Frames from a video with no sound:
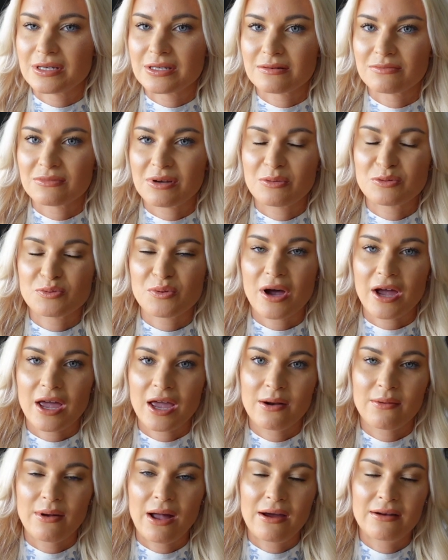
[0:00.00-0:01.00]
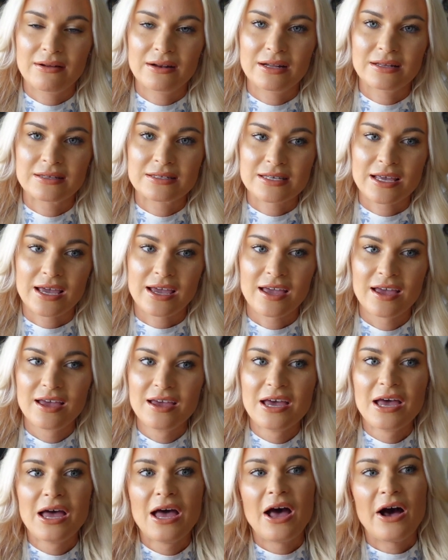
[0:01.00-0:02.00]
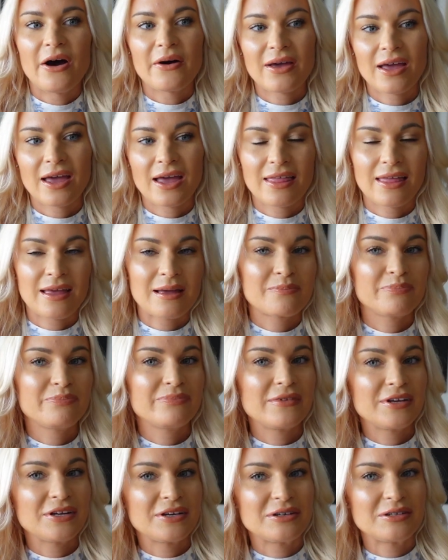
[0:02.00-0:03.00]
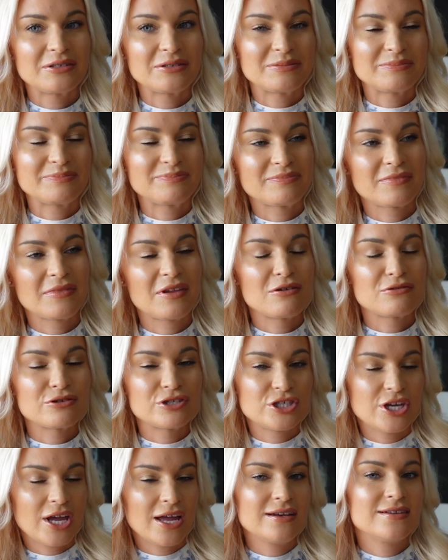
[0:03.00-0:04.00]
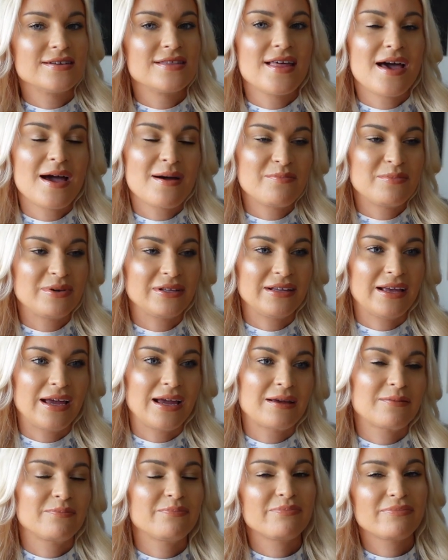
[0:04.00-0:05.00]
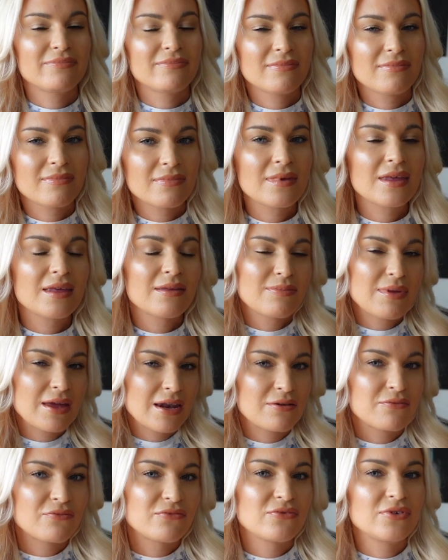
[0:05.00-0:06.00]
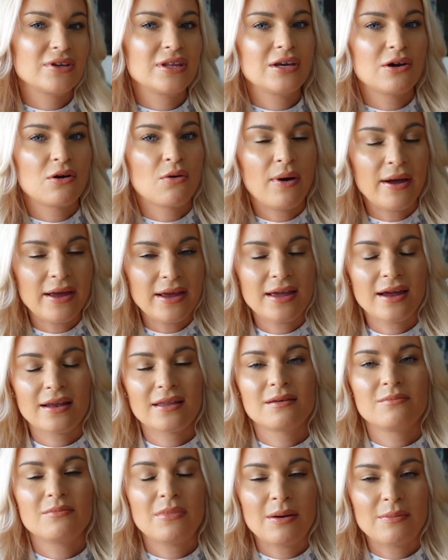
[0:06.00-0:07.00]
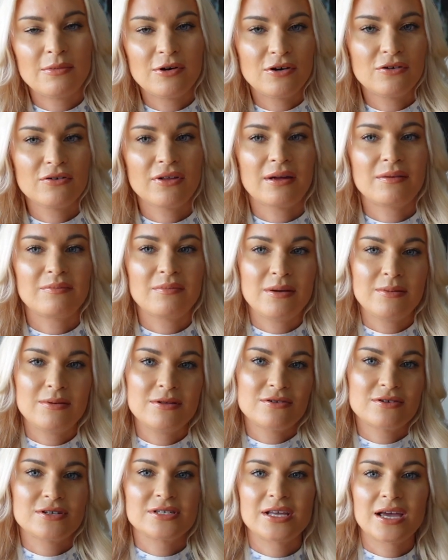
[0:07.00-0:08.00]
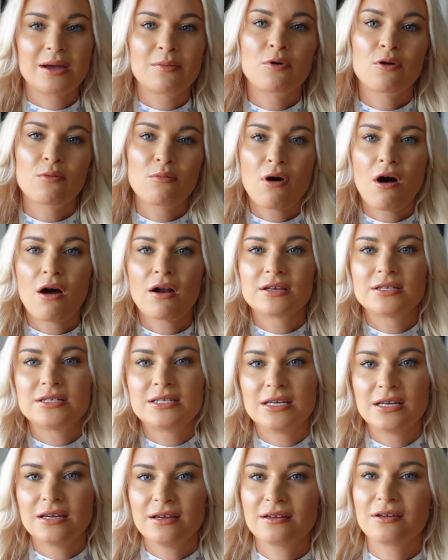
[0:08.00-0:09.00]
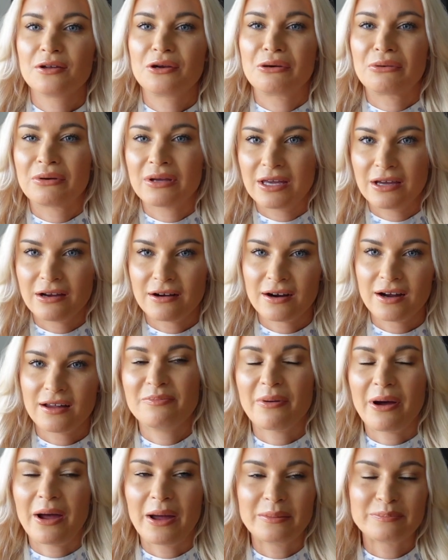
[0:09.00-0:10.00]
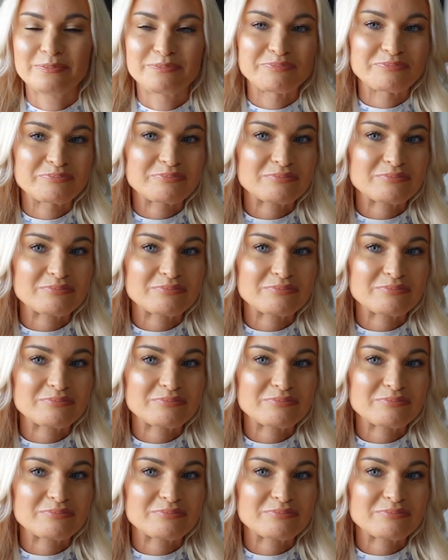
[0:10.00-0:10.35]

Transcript: sometimes walking around and it's like, okay, like, you know, no shade to them, but like, they didn't really quite get the memo that maybe there's like more modesty, you know, here, but